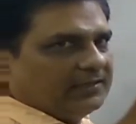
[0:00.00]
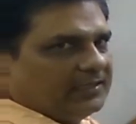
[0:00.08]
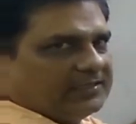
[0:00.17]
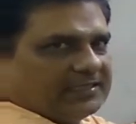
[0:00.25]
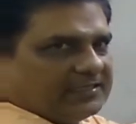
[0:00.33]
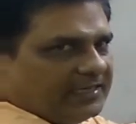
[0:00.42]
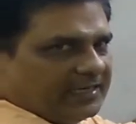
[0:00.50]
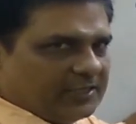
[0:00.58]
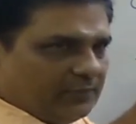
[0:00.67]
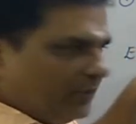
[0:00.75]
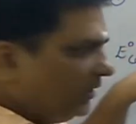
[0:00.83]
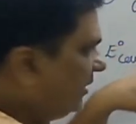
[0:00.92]
This is
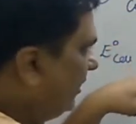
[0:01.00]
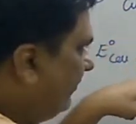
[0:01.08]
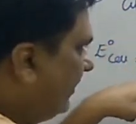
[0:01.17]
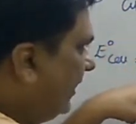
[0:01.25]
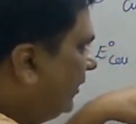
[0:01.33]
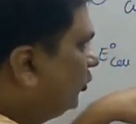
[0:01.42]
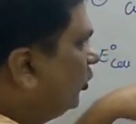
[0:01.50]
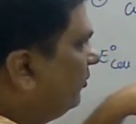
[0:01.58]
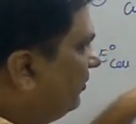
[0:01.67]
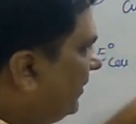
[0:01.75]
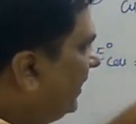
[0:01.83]
reduction potential of cathode